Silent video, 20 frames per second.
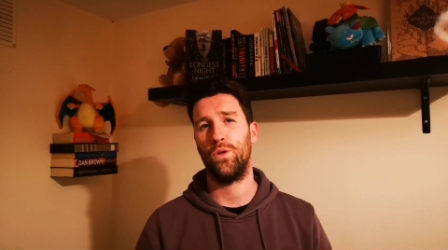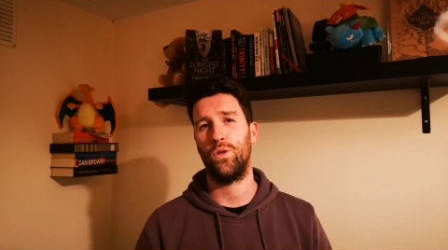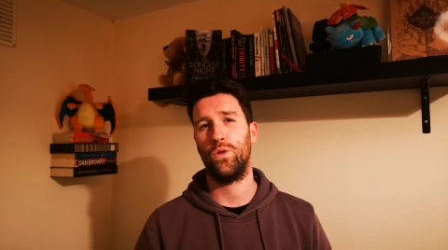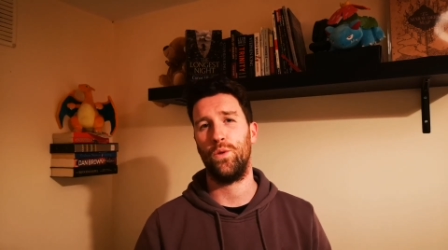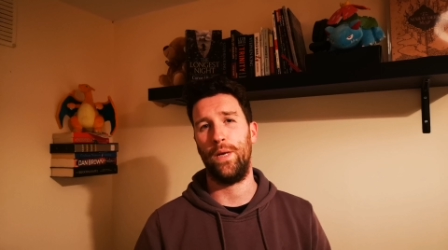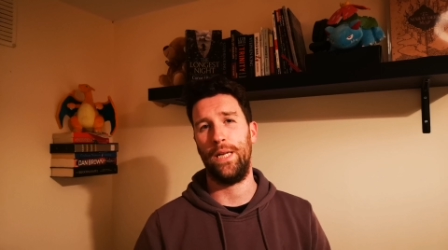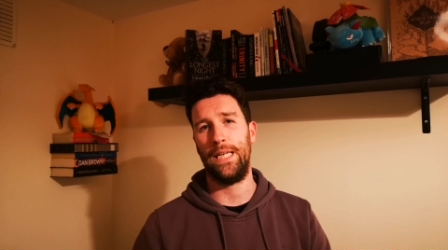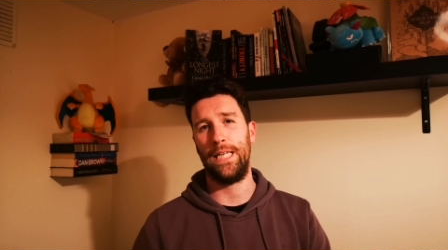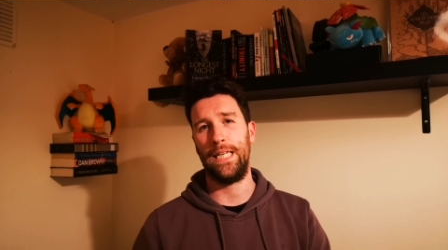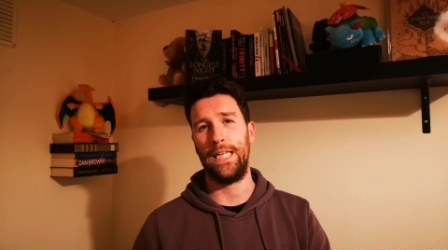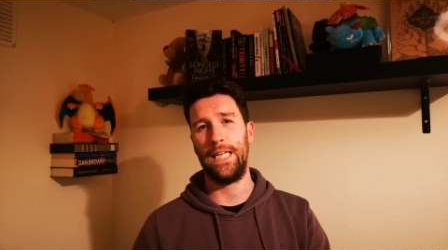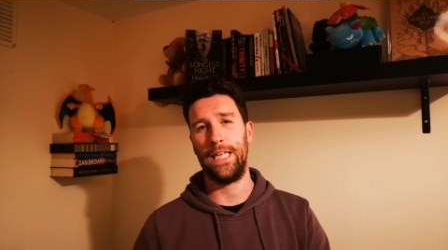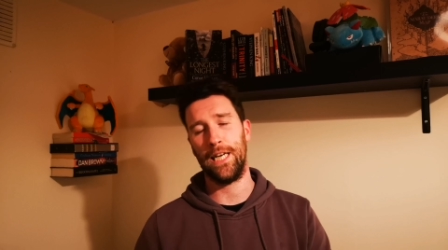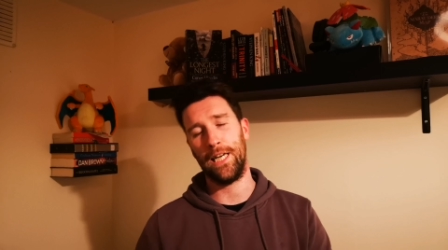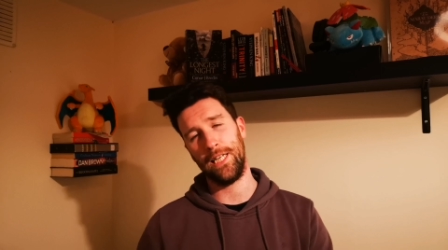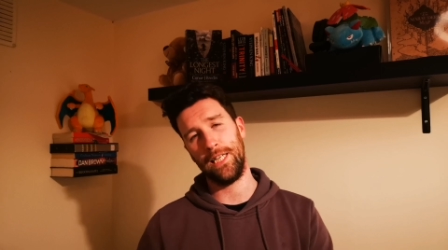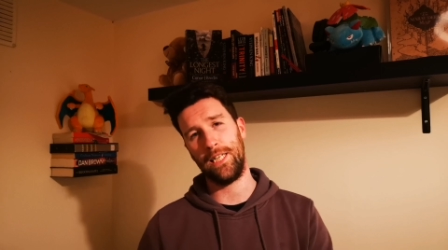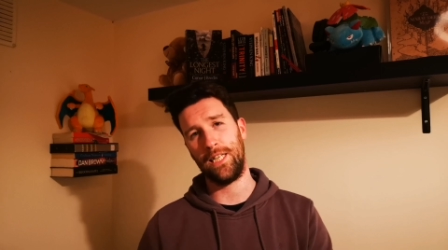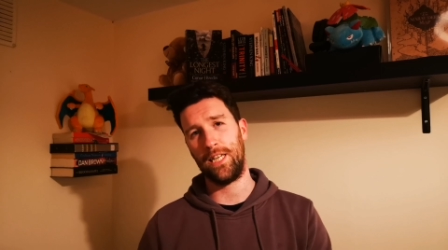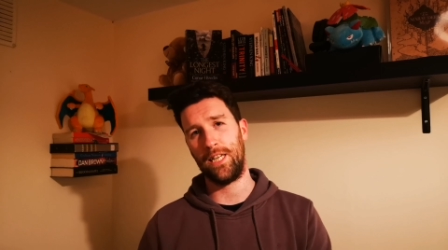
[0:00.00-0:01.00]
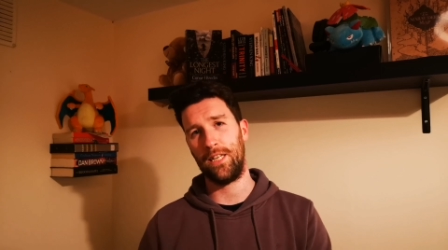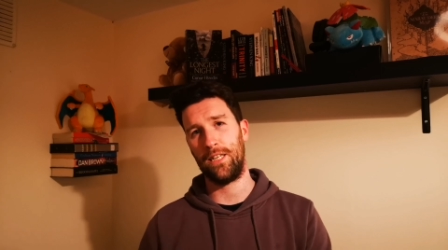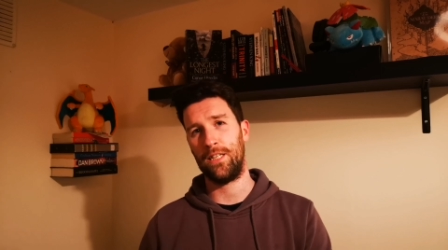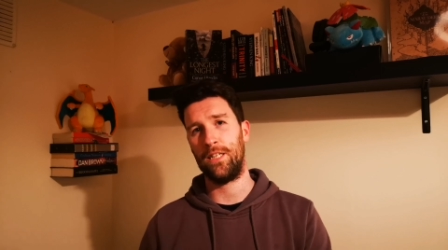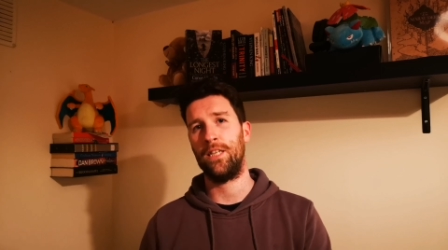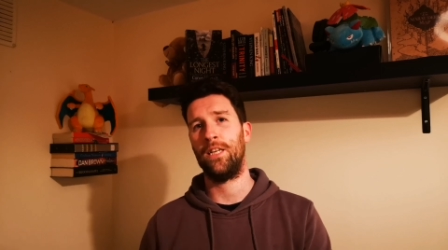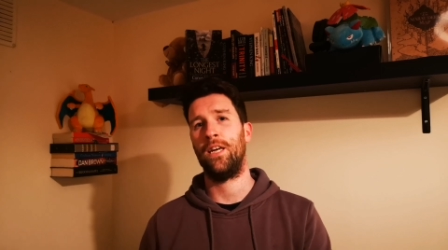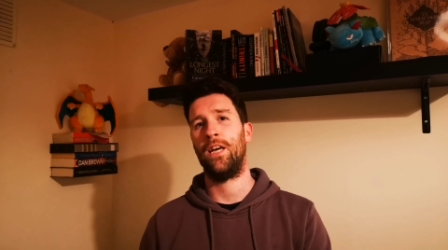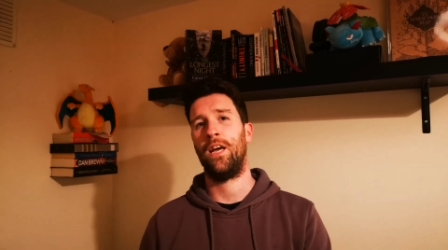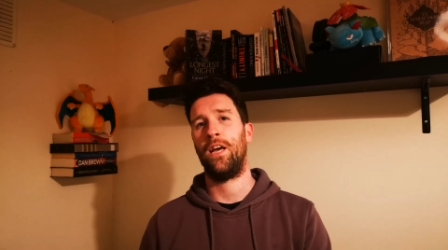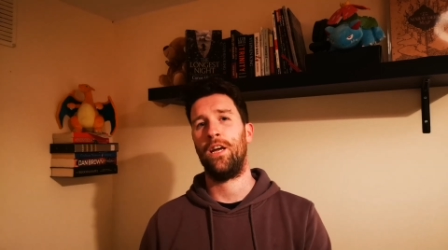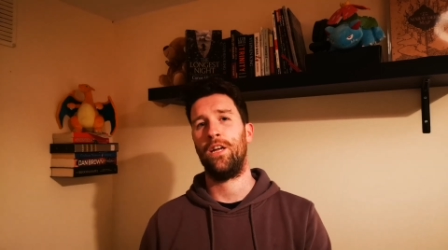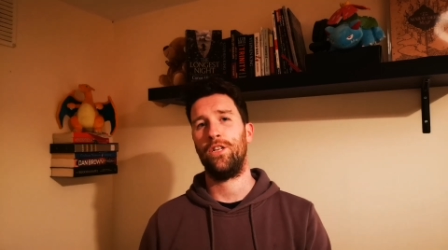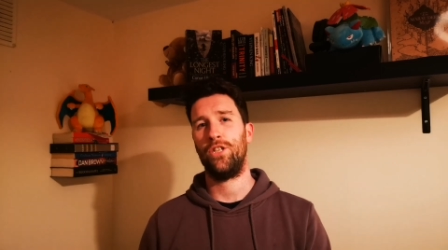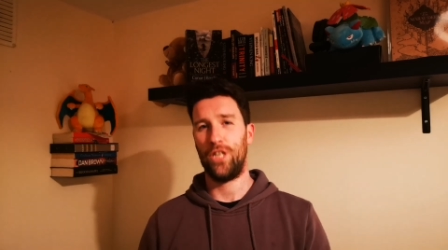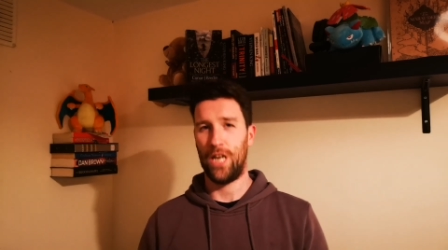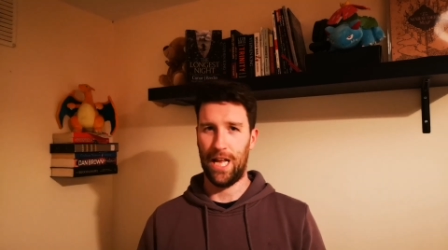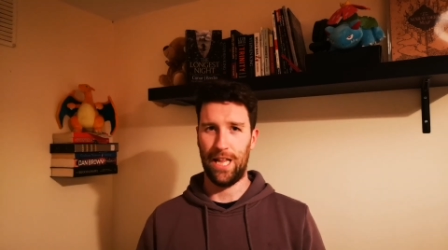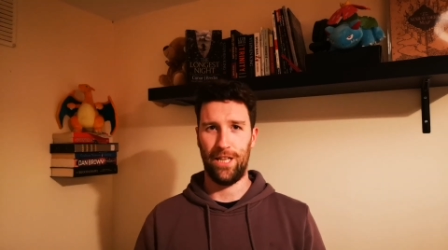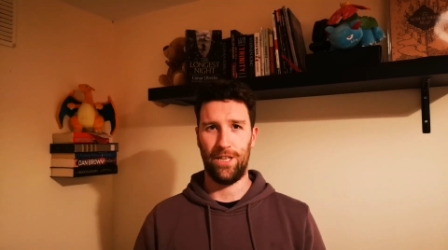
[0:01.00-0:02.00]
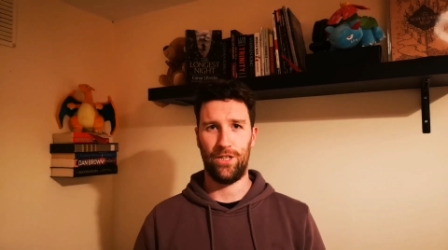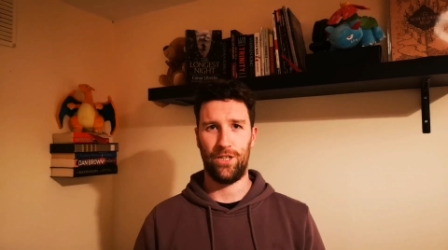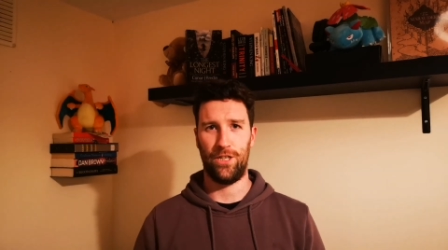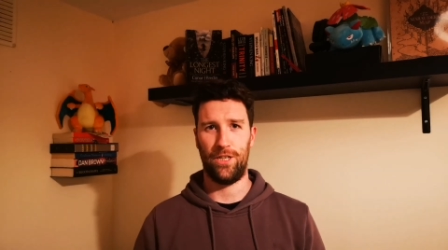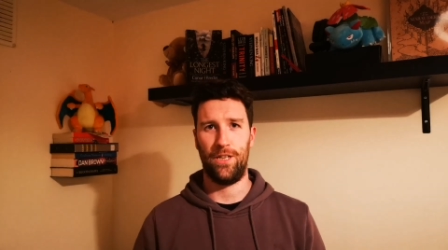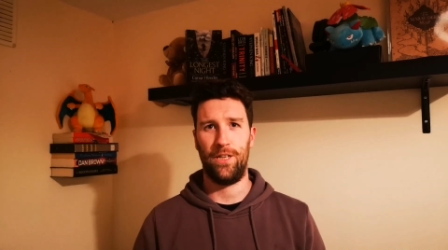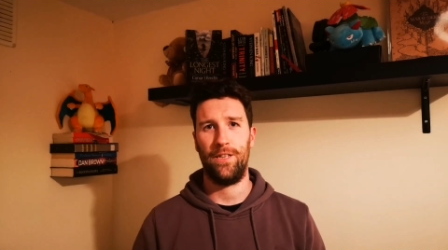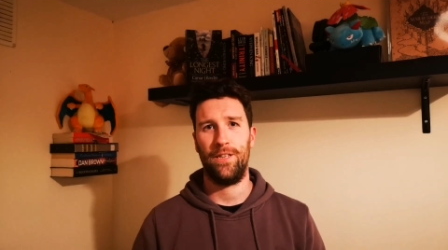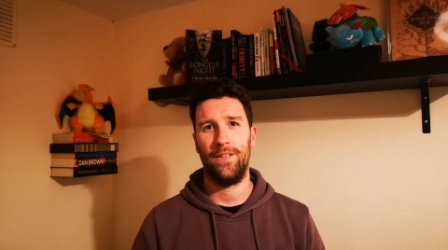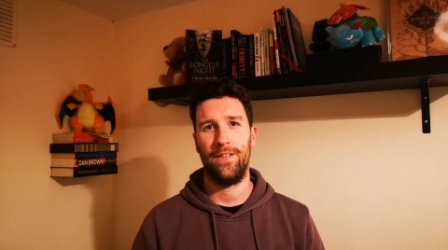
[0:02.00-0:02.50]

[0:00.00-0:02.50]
2019 challenge.